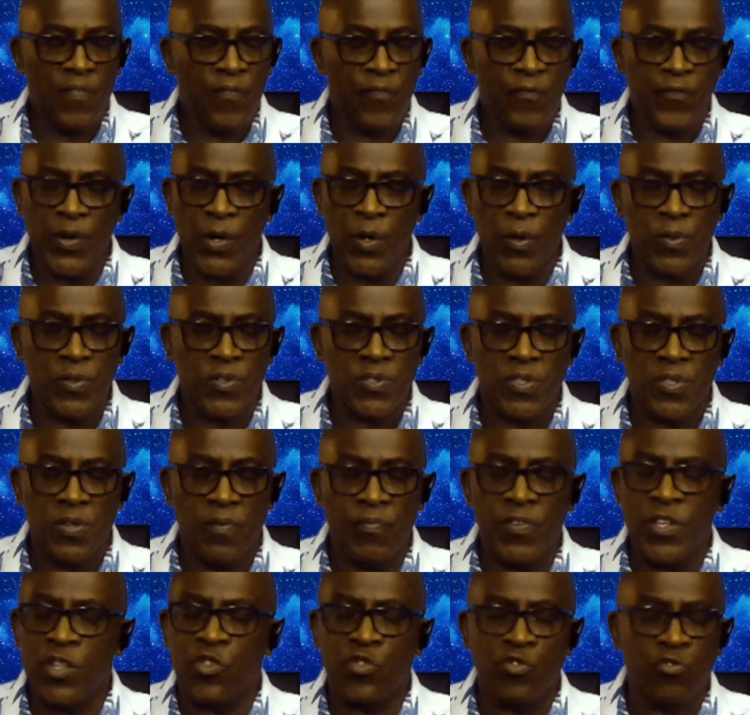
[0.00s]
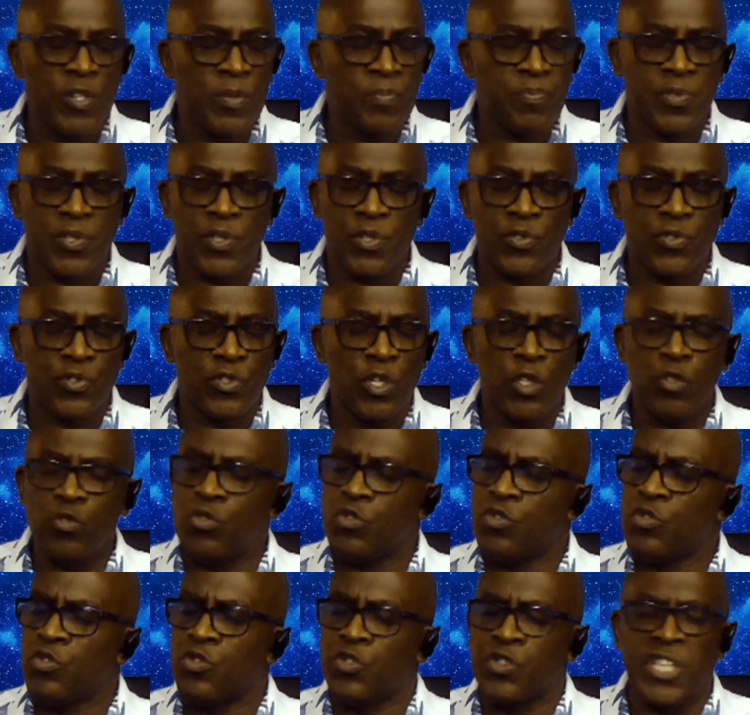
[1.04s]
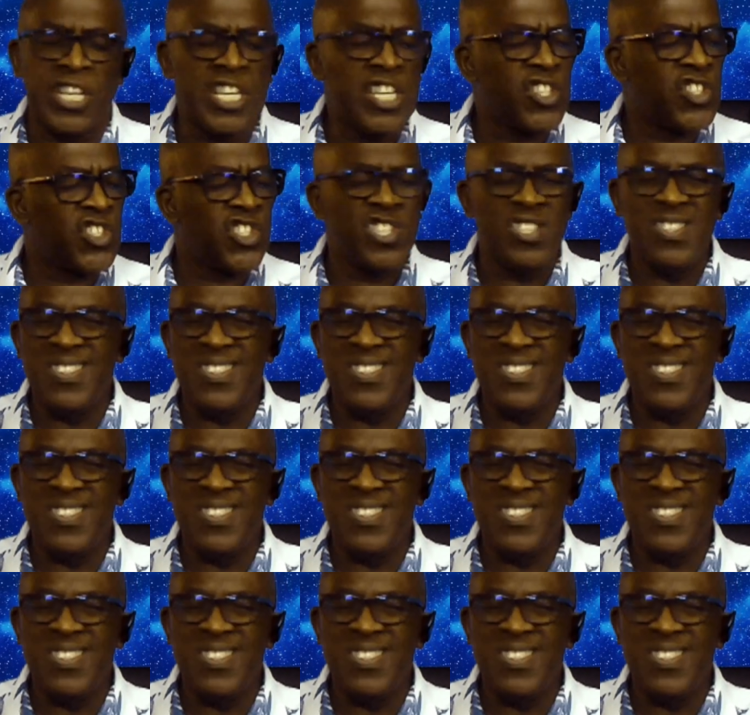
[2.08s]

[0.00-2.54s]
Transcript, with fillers: Folks, the scriptures teach